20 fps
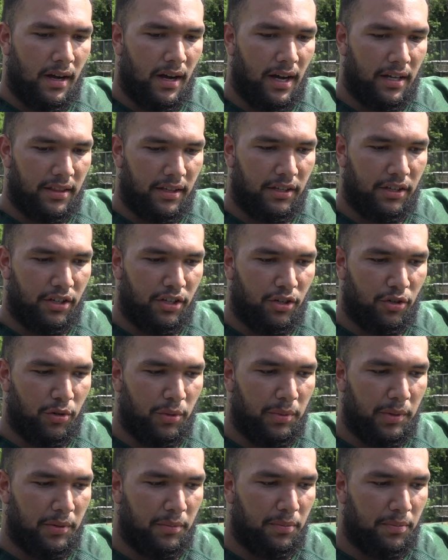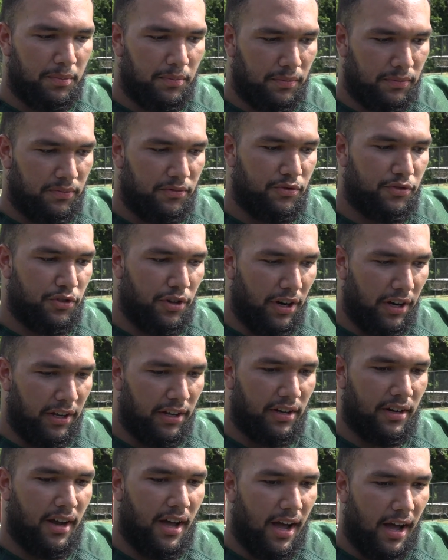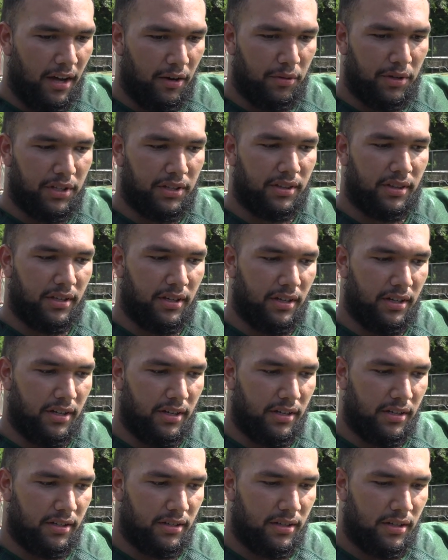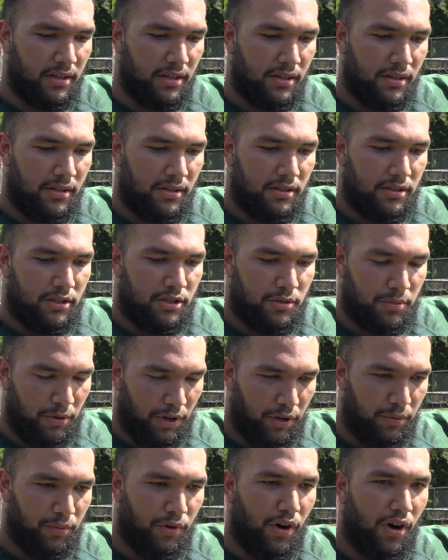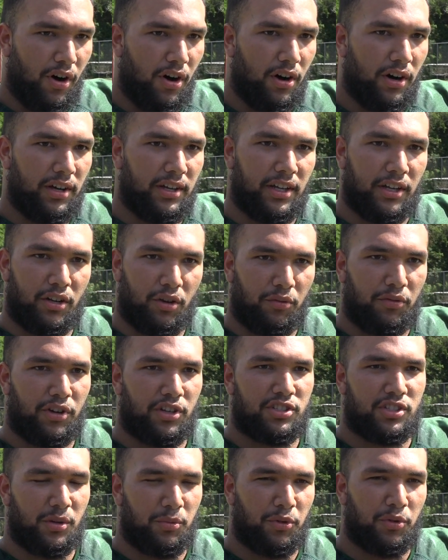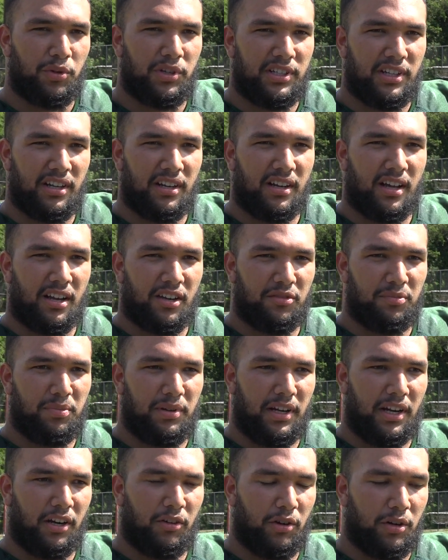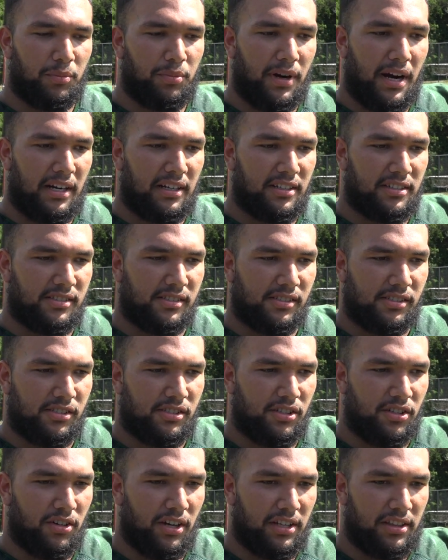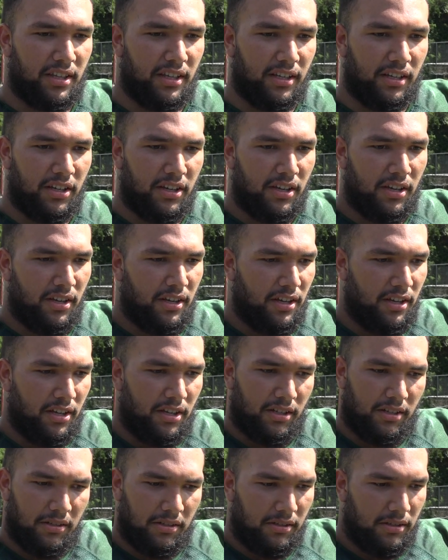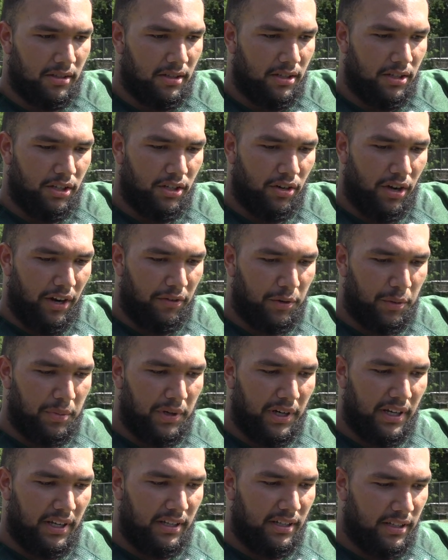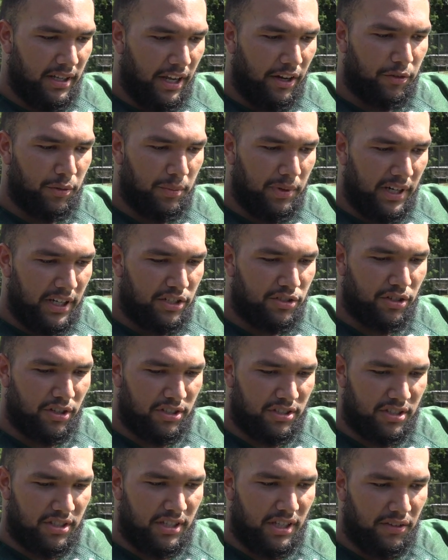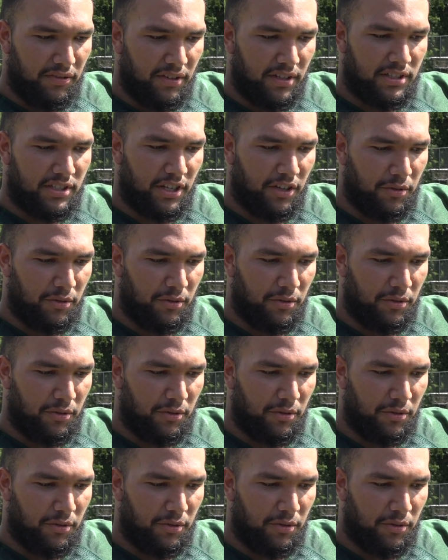I think, you know, we've been training a lot with spring ball, and then over the summer we did a lot of player run practices. So I think, you know, everybody trusts the defense.